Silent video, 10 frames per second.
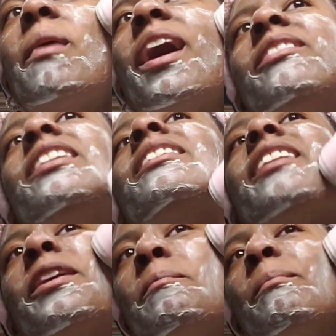I've done,
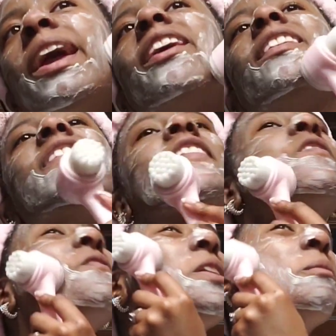like, male
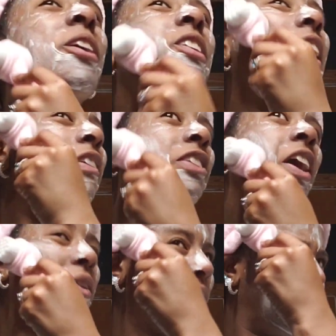and females have
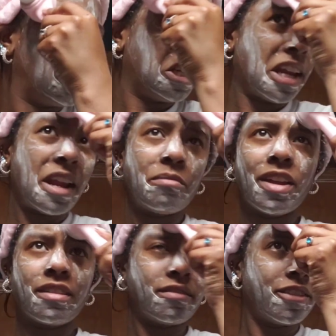tried to do this. And I'm
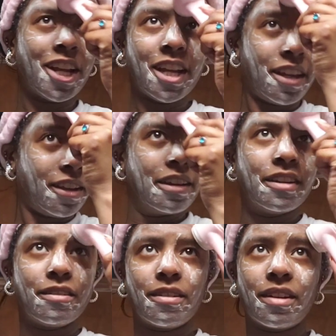like,
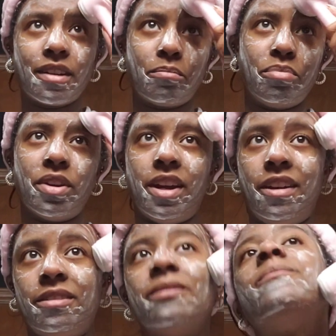bruh.